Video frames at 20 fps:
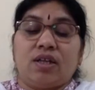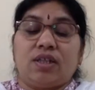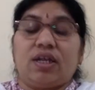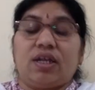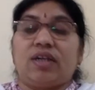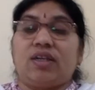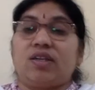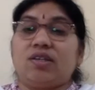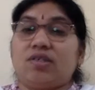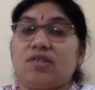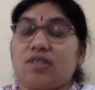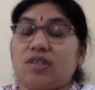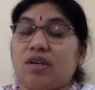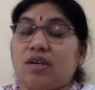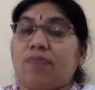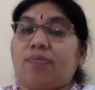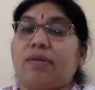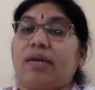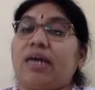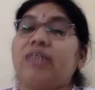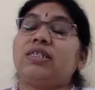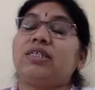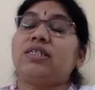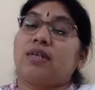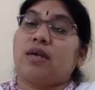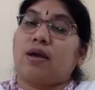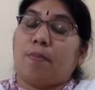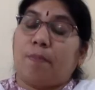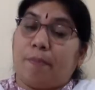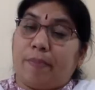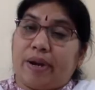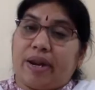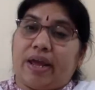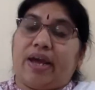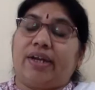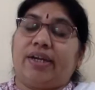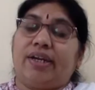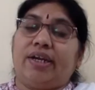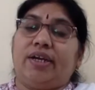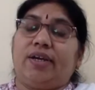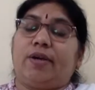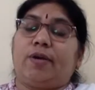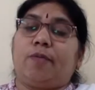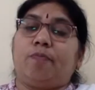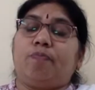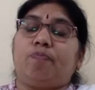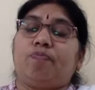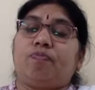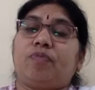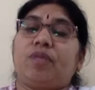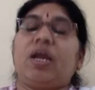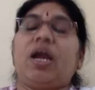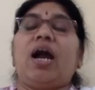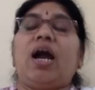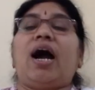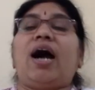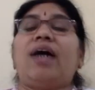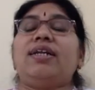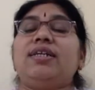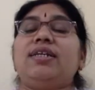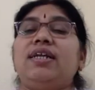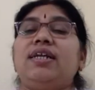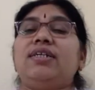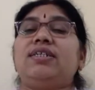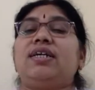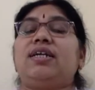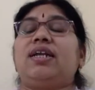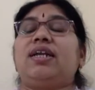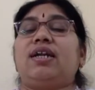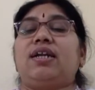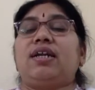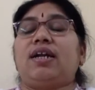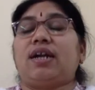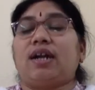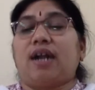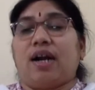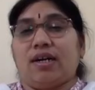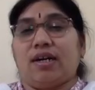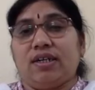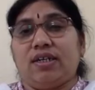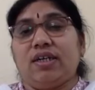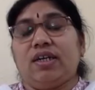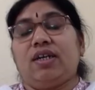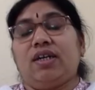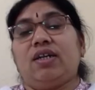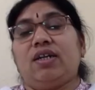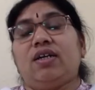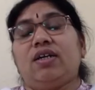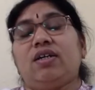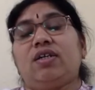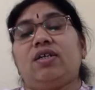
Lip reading: that is termed as planning. Unless and until